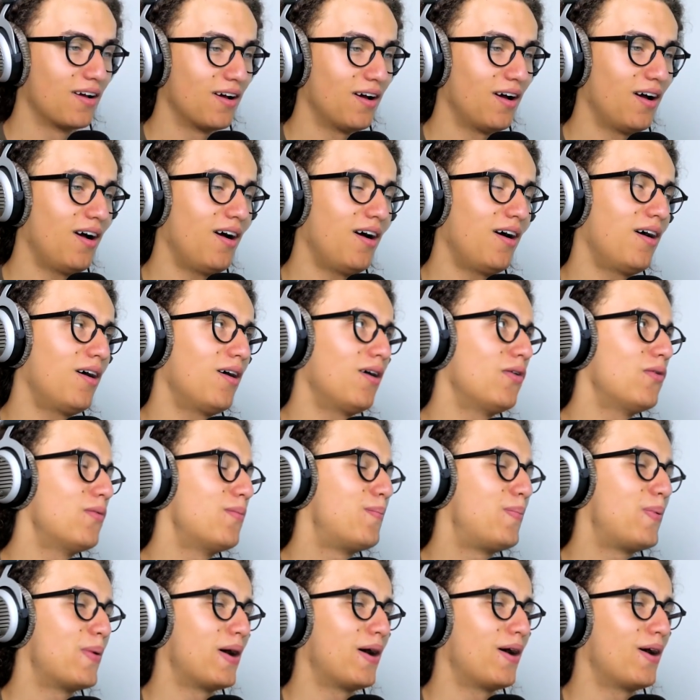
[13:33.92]
Oh,
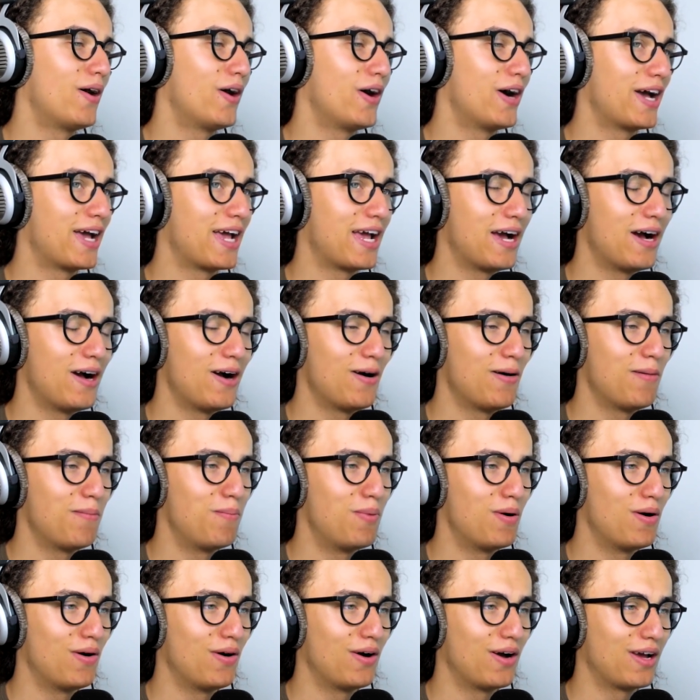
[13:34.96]
boy. Oh,
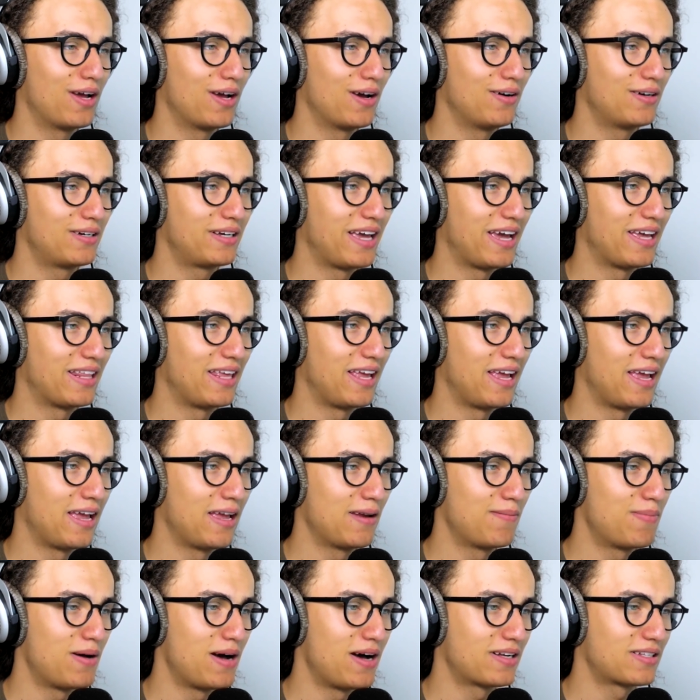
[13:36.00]
boy. Okay, the
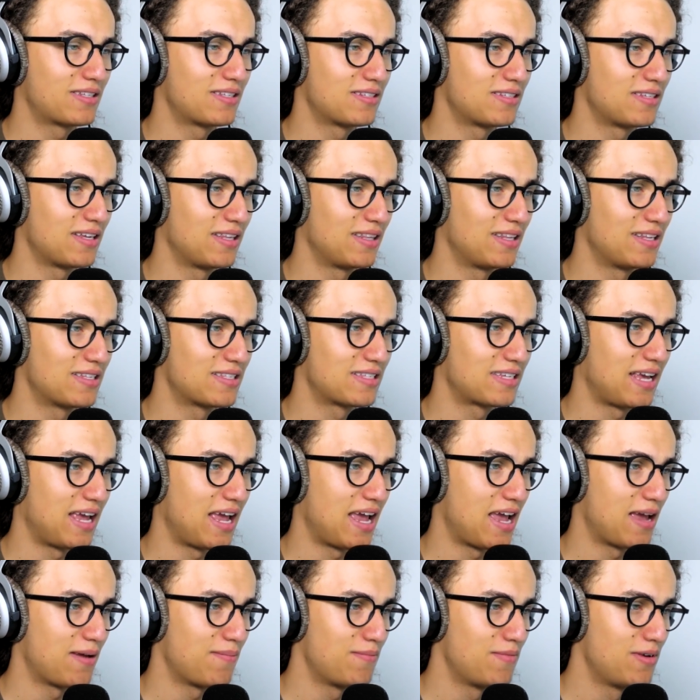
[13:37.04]
hitbox is in this
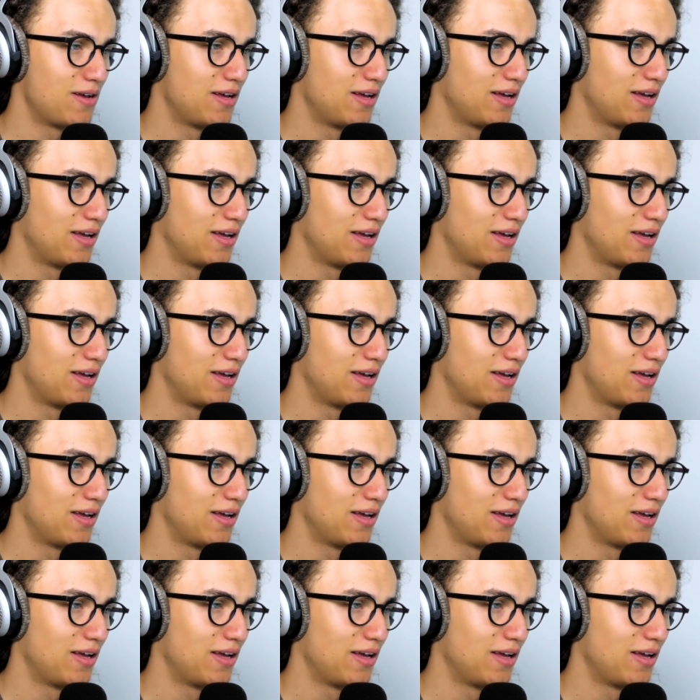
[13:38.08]
game.